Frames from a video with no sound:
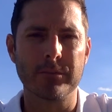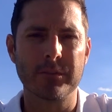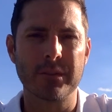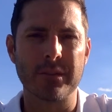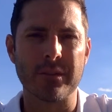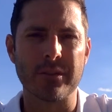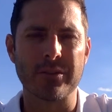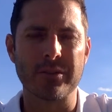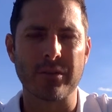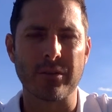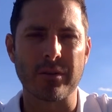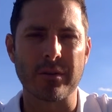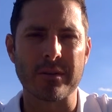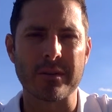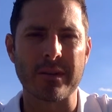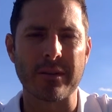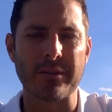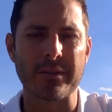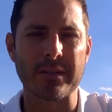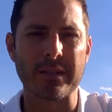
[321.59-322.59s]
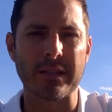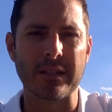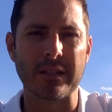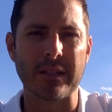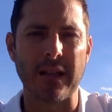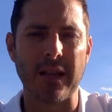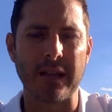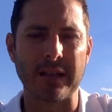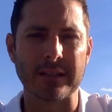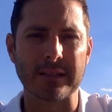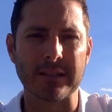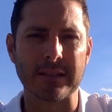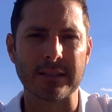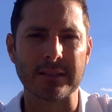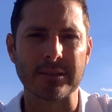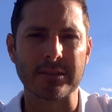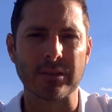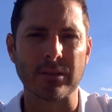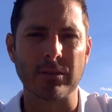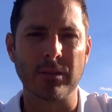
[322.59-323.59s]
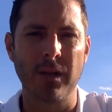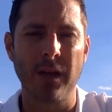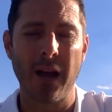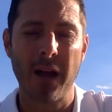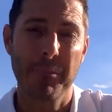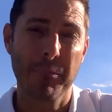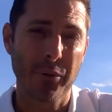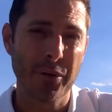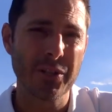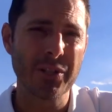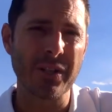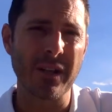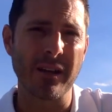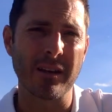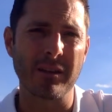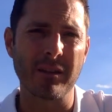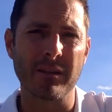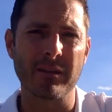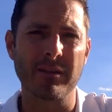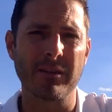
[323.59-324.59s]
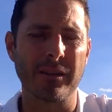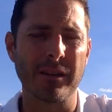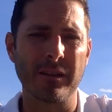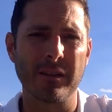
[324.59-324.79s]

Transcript: to the start of 17-18. So I appreciate you